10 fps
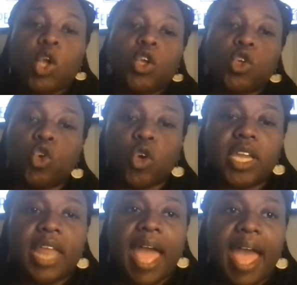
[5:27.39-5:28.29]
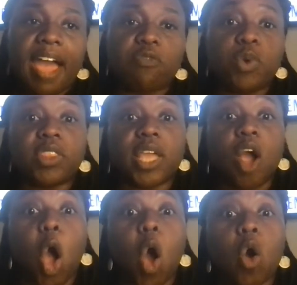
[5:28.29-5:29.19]
you can have what they
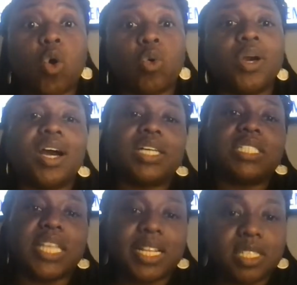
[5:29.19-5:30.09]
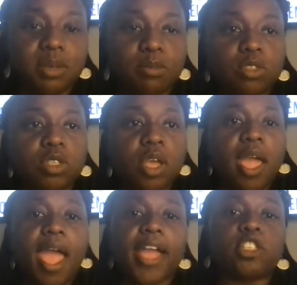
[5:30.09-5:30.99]
call addendums,
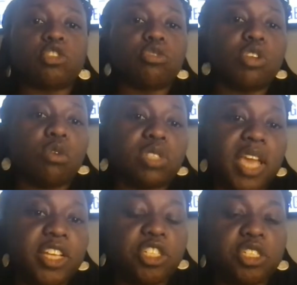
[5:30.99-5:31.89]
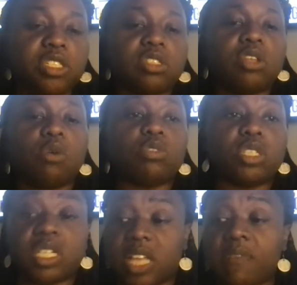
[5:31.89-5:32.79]
extra notations, notes,
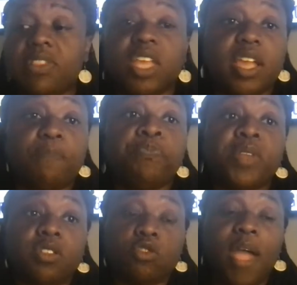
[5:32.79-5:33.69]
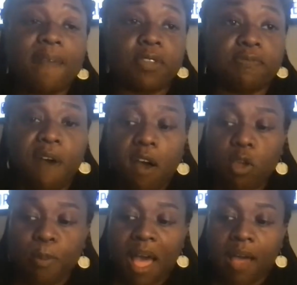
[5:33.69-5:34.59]
because everything you have to
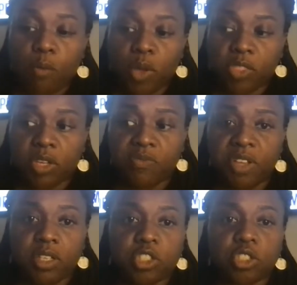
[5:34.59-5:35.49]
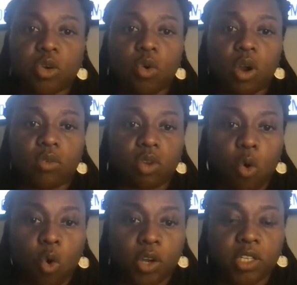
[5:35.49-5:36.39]
follow by what the village or
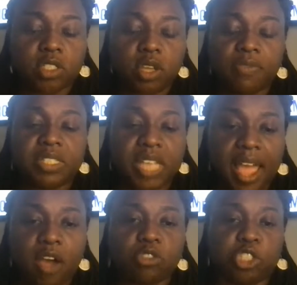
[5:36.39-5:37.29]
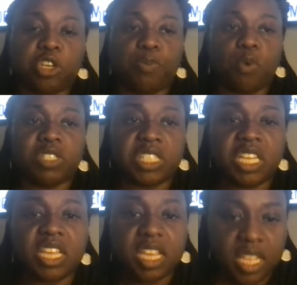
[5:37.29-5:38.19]
ordinance of the township or
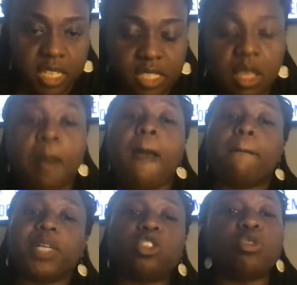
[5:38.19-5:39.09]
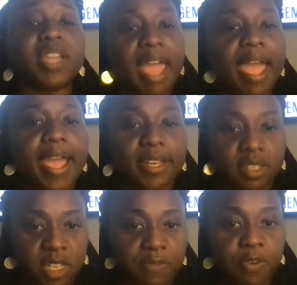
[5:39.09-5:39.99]
city is. But you can
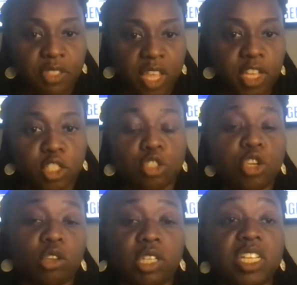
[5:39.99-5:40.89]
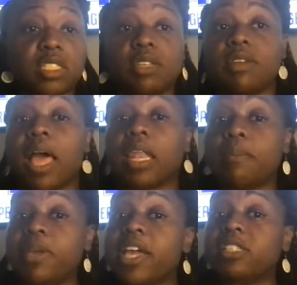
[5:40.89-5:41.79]
add different things to your lease. Now, let
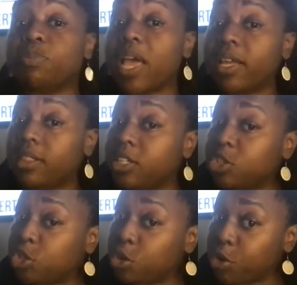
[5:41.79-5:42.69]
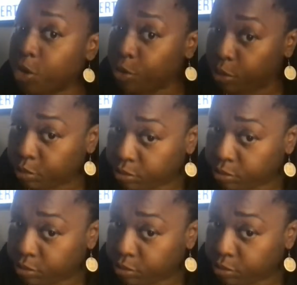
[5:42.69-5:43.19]
me explain this to you.